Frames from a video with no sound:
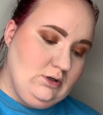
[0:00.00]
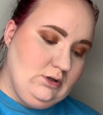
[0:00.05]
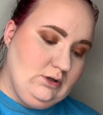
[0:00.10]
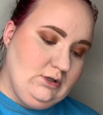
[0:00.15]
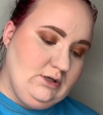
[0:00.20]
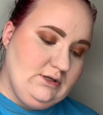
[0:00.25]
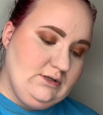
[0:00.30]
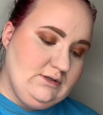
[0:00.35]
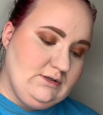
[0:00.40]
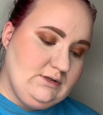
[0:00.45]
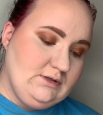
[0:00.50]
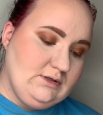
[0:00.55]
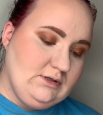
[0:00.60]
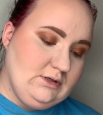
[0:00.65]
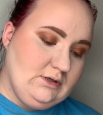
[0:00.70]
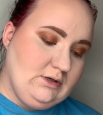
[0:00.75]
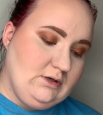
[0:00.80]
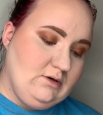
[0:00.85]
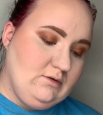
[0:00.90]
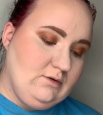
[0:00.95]
Let's
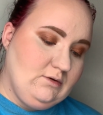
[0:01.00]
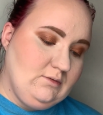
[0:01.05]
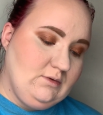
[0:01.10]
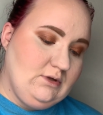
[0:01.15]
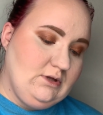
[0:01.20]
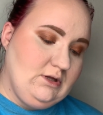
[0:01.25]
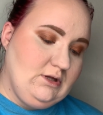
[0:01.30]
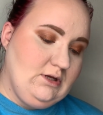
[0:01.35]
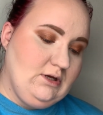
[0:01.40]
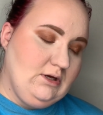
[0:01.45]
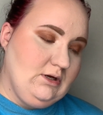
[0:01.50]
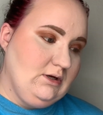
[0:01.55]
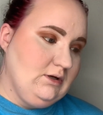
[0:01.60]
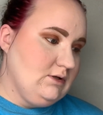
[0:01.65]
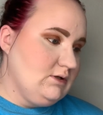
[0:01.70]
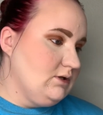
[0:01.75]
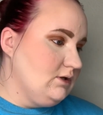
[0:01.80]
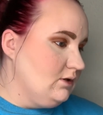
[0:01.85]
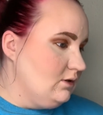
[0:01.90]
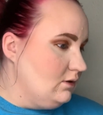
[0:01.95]
go in with that.